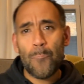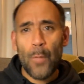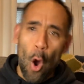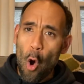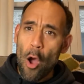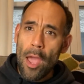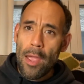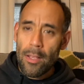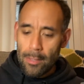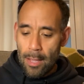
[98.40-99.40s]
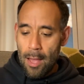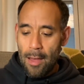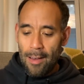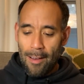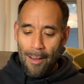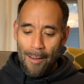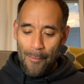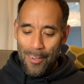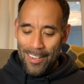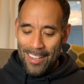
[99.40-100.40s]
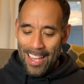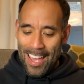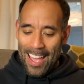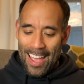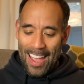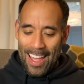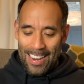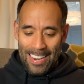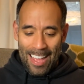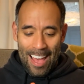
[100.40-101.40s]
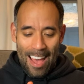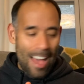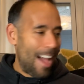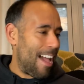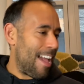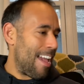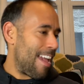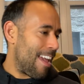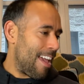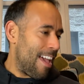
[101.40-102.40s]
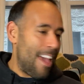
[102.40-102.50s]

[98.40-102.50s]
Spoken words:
Toys. And I